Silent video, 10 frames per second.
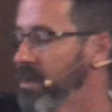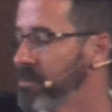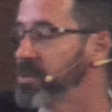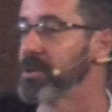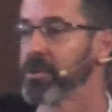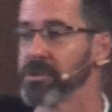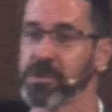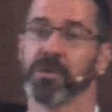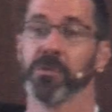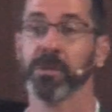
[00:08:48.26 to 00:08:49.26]
return
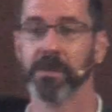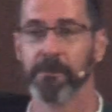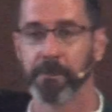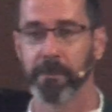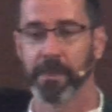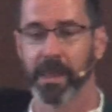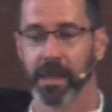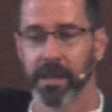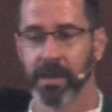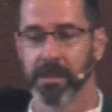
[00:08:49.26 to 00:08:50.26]
to,
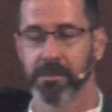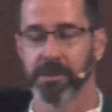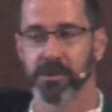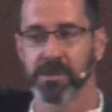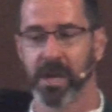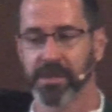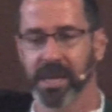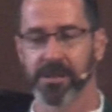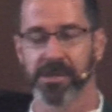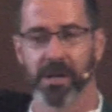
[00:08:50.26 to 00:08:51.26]
that there's not
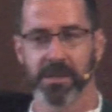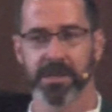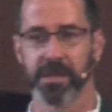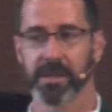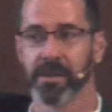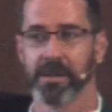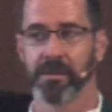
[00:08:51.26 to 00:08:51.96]
that daunting